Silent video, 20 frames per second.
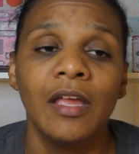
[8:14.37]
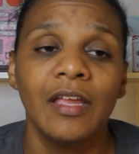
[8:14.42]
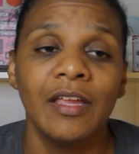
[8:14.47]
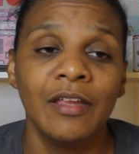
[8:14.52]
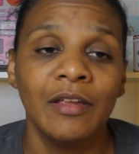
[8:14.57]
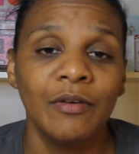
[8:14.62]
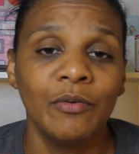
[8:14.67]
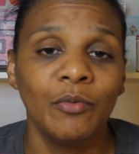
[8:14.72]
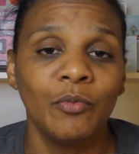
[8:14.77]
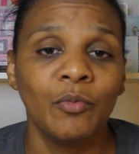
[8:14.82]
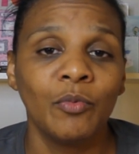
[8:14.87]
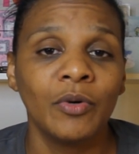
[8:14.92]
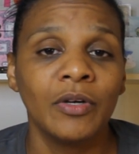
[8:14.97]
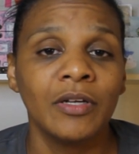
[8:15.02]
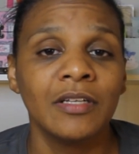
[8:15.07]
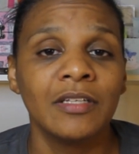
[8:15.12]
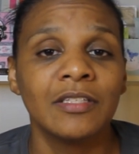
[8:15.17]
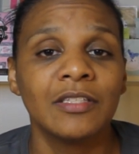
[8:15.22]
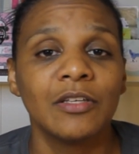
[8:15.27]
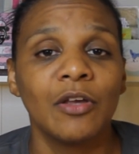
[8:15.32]
It
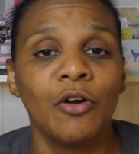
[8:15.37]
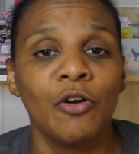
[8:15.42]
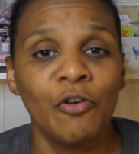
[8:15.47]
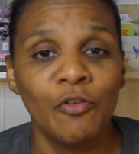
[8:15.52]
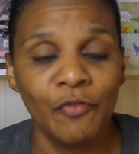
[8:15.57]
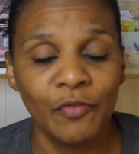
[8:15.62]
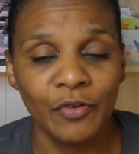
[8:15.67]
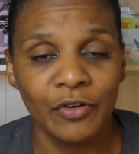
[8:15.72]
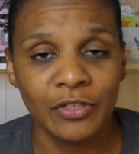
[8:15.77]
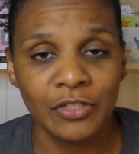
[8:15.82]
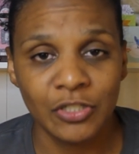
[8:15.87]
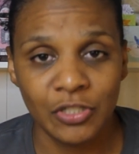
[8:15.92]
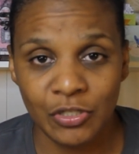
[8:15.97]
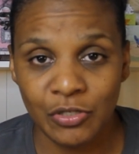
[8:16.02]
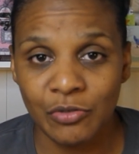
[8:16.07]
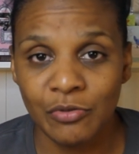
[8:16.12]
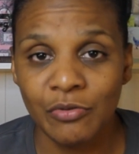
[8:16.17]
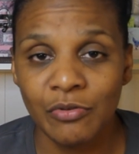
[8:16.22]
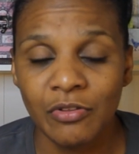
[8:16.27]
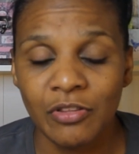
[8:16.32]
was over
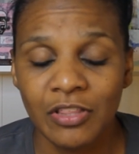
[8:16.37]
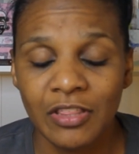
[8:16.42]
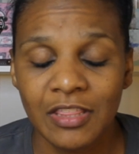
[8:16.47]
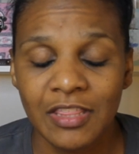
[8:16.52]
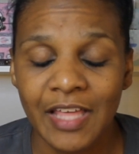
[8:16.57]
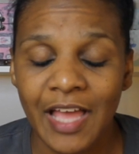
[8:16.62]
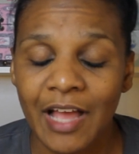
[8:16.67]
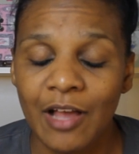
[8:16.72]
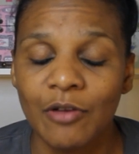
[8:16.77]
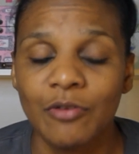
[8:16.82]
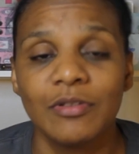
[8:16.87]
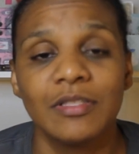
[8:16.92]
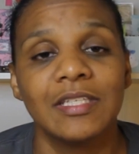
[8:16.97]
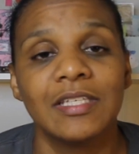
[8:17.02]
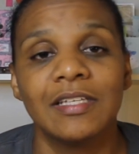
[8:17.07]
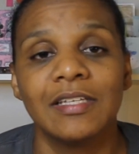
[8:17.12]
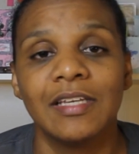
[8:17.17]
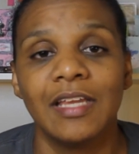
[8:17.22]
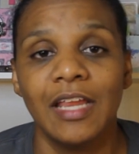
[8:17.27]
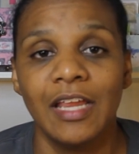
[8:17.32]

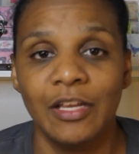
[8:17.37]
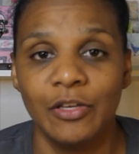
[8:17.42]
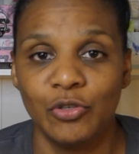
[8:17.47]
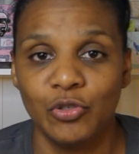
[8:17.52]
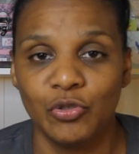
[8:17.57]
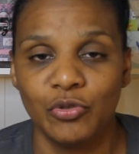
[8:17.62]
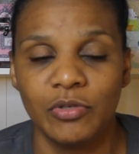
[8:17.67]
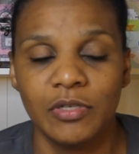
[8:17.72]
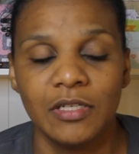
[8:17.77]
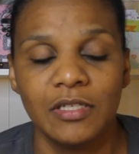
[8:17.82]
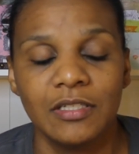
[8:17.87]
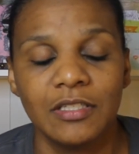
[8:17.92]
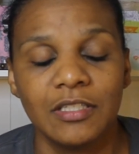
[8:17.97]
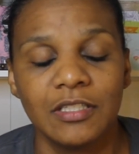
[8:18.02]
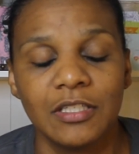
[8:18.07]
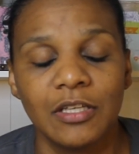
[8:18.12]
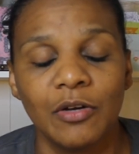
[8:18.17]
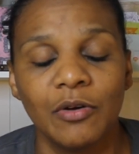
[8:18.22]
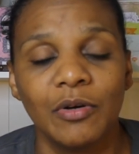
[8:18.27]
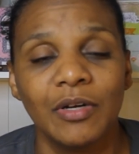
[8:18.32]
2,000 entries.
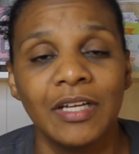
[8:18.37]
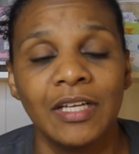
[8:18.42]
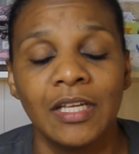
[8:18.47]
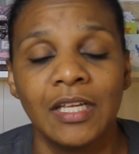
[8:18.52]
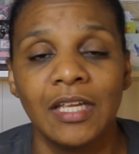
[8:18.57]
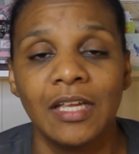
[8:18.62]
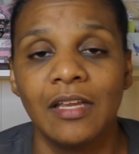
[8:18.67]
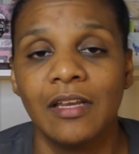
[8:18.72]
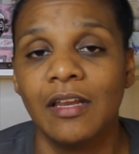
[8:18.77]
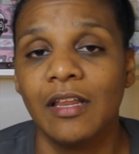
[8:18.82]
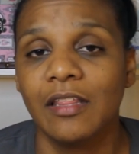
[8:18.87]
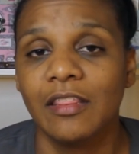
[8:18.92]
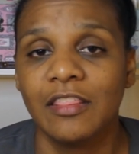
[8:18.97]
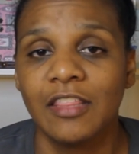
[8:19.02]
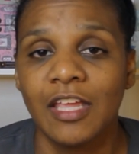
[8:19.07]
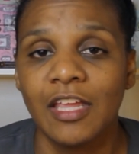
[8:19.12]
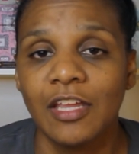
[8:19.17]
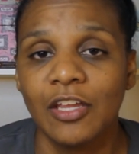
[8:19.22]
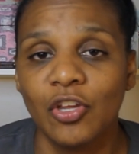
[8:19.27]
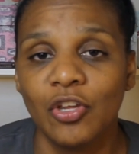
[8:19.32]
So again,
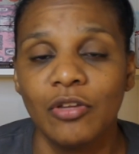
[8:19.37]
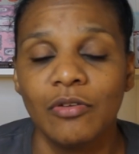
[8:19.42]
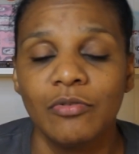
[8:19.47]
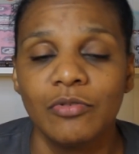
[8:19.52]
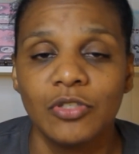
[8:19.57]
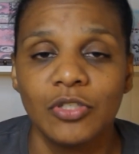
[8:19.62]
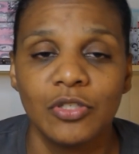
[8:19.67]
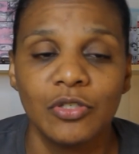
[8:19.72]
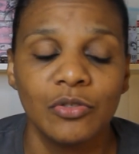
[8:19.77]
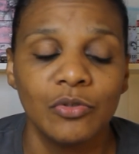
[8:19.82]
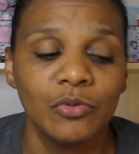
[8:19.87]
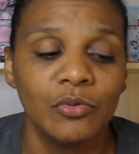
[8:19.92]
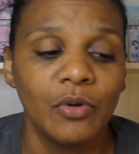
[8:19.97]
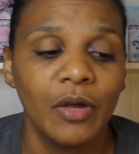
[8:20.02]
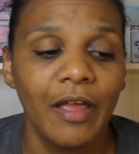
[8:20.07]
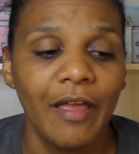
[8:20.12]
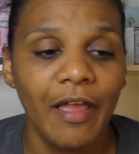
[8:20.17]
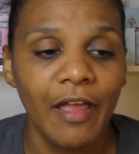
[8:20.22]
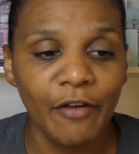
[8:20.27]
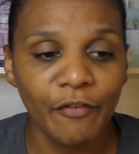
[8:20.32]
thank you
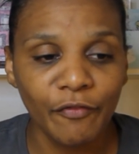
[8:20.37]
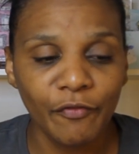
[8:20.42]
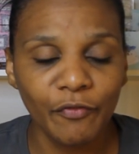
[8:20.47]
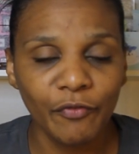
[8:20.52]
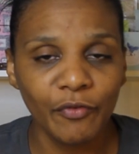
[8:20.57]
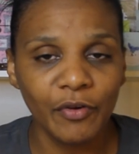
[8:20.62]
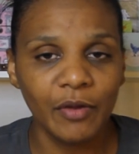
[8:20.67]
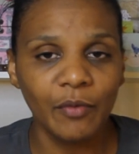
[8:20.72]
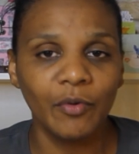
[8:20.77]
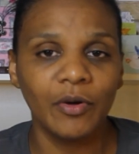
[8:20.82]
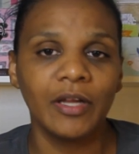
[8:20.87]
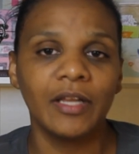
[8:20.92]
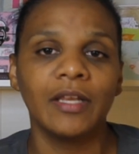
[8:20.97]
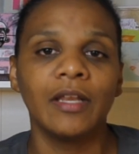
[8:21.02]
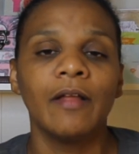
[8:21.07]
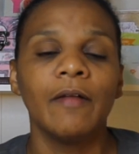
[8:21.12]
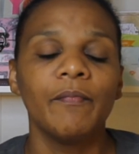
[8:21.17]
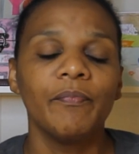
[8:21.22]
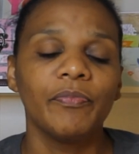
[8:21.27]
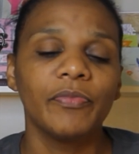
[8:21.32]
to
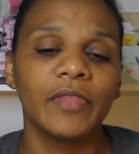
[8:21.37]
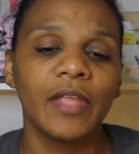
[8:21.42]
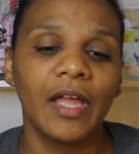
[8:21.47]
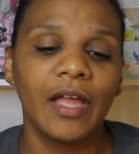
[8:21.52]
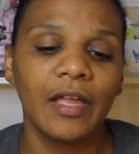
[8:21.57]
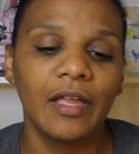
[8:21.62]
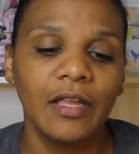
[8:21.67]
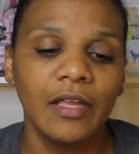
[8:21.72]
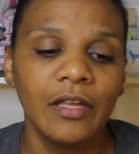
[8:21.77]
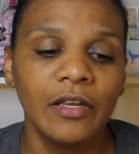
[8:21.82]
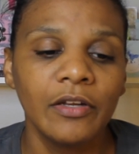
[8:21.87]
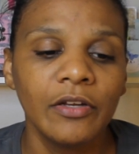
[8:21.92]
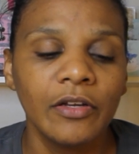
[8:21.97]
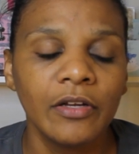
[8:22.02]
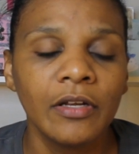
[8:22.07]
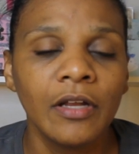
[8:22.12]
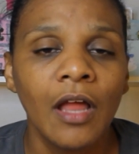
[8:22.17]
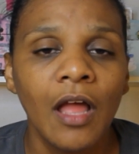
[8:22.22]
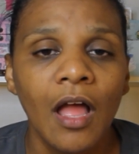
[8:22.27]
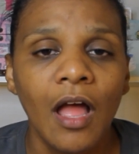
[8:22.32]
everyone that
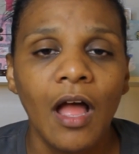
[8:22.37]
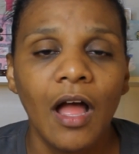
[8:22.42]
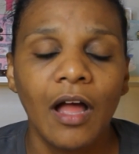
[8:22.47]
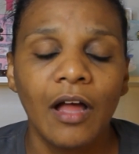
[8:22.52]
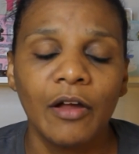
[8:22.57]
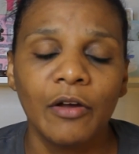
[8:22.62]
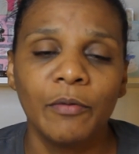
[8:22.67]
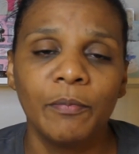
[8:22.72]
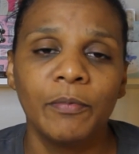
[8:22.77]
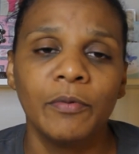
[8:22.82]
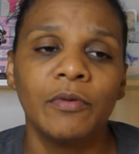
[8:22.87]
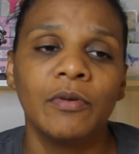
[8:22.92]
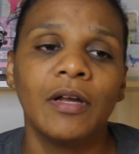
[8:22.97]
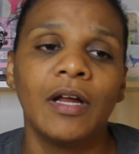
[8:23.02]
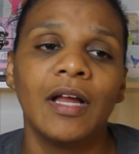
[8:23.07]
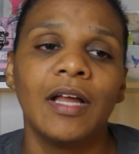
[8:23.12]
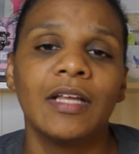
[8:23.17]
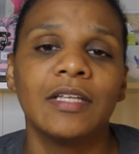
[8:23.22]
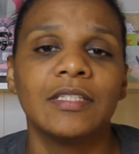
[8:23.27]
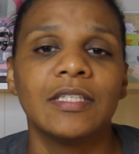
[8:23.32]
entered. I hope you
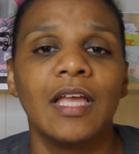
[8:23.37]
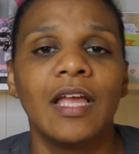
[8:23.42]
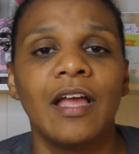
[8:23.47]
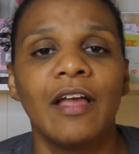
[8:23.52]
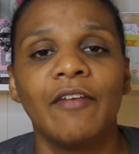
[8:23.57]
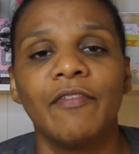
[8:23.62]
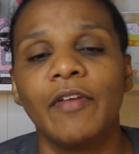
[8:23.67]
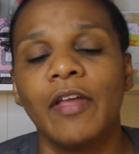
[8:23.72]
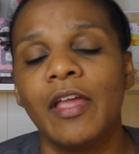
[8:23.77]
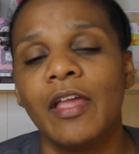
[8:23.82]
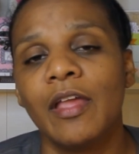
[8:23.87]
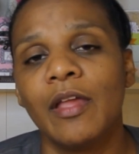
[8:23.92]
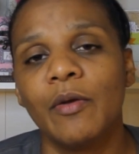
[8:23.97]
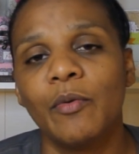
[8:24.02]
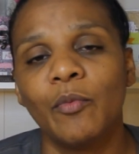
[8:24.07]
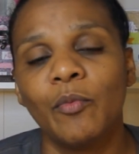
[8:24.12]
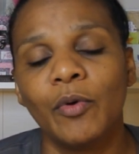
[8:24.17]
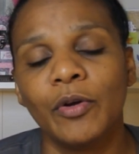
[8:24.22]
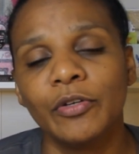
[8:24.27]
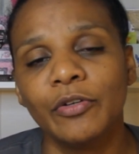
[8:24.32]
guys have a
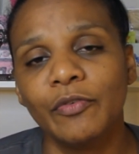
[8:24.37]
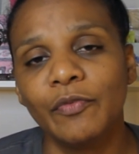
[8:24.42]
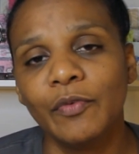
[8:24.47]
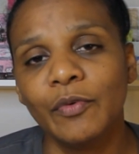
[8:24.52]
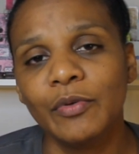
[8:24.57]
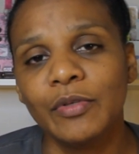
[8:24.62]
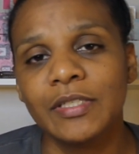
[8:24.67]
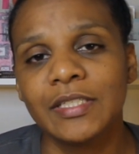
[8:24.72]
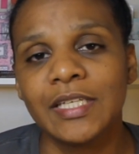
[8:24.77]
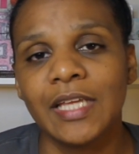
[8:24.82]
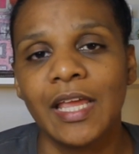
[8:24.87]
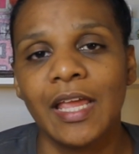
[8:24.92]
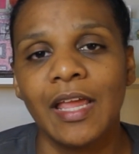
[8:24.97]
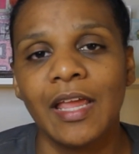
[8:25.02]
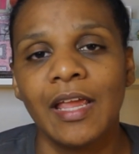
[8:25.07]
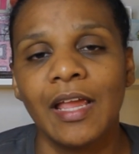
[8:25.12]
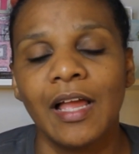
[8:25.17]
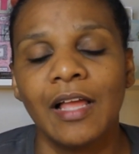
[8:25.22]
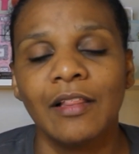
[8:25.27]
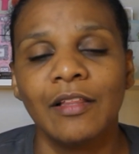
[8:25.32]
wonderful
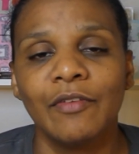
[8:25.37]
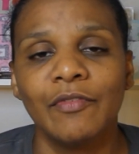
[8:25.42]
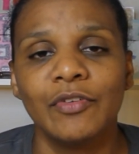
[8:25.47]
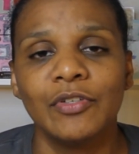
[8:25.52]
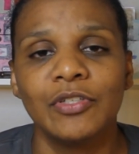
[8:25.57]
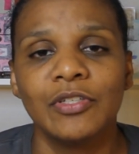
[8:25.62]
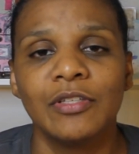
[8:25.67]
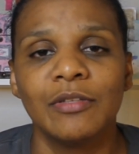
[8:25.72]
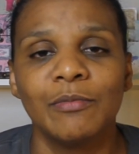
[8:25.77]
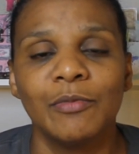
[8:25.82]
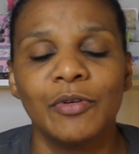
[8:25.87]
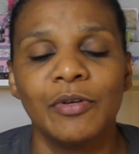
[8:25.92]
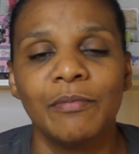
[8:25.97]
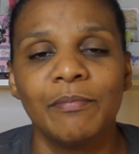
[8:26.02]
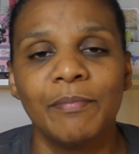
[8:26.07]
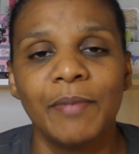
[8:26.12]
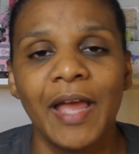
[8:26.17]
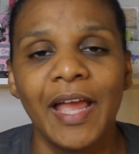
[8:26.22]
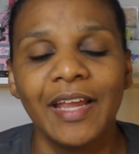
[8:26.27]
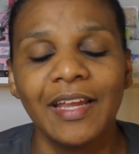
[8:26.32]
day. I love you to the moon
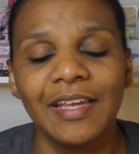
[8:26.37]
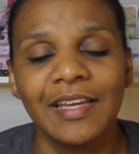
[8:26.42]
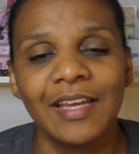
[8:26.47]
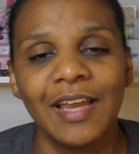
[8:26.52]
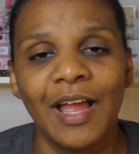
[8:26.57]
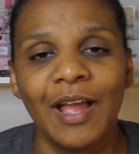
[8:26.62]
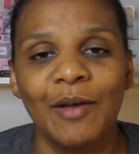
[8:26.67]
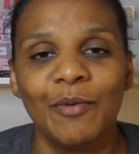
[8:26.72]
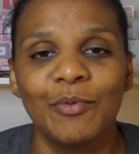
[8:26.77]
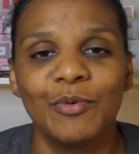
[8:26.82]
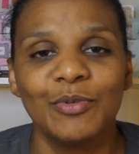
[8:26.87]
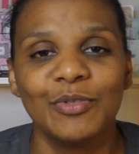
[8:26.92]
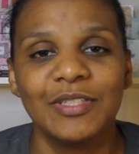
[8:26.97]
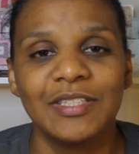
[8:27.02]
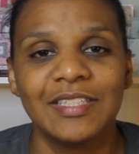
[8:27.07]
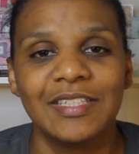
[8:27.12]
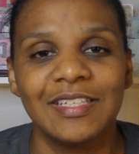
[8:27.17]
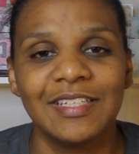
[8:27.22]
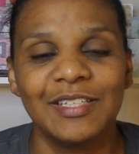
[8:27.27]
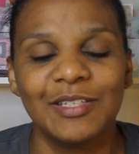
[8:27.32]
and back, and I will
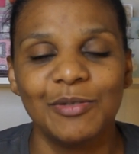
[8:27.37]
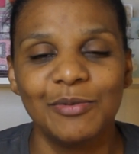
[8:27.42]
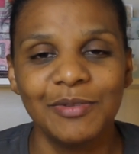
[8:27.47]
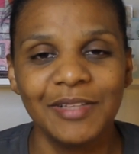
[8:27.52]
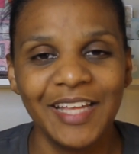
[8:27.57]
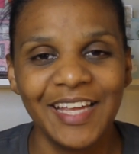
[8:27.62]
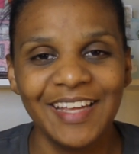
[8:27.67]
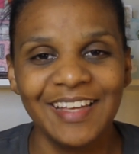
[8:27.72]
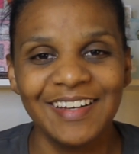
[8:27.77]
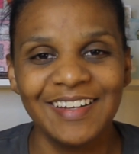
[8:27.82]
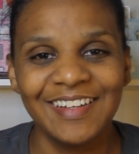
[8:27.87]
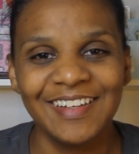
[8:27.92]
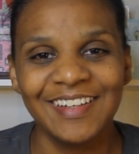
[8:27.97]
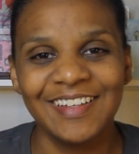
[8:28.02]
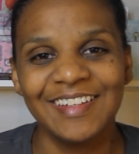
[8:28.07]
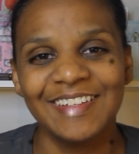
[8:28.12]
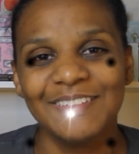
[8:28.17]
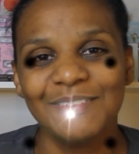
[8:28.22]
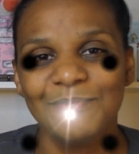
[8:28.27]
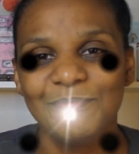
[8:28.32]
see you
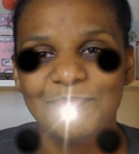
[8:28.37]
later.